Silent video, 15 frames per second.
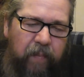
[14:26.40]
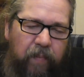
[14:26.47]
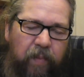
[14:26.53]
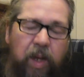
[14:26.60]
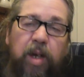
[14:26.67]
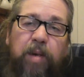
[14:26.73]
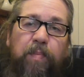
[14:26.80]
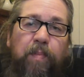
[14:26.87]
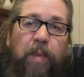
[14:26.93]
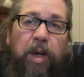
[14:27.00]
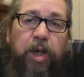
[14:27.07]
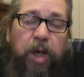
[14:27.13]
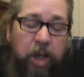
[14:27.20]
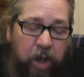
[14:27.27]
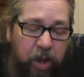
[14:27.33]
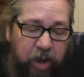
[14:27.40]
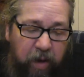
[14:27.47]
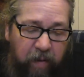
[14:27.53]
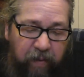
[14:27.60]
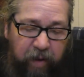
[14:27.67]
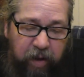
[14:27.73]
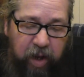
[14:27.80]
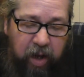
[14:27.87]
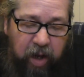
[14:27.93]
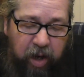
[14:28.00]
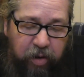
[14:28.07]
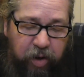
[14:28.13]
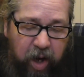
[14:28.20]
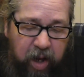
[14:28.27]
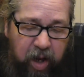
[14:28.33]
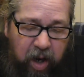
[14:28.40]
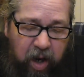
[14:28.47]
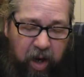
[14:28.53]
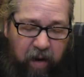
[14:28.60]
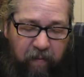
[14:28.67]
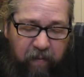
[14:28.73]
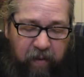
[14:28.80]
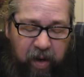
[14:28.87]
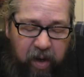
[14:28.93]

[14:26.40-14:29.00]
There's much other stuff out there that I'd rather have.